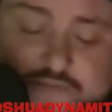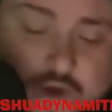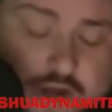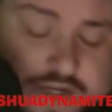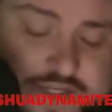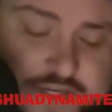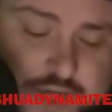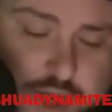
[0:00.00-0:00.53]
as
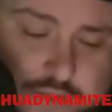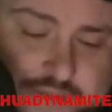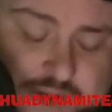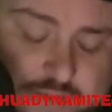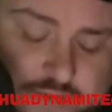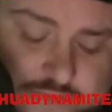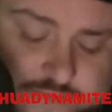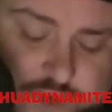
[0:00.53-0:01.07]
far as to call
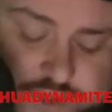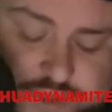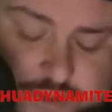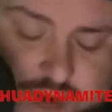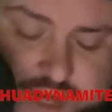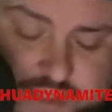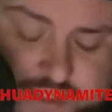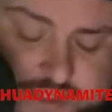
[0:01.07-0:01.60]
me a reverse
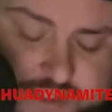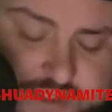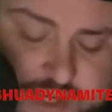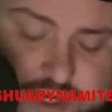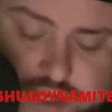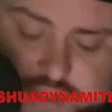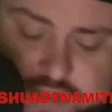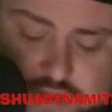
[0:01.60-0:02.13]
racist,
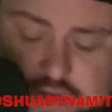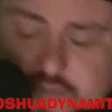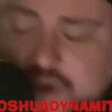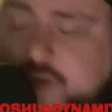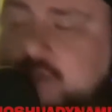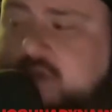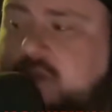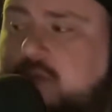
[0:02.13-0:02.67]
and I told him
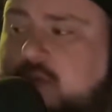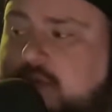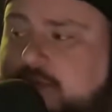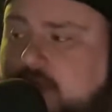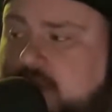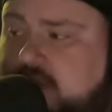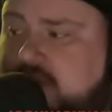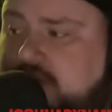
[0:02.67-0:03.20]
he was a
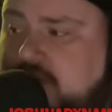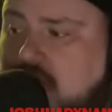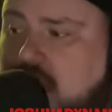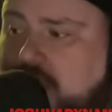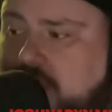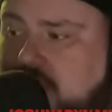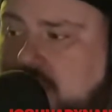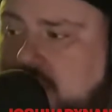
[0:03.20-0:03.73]
reversed
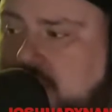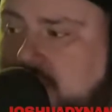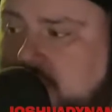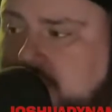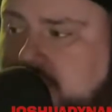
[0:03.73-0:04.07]
father.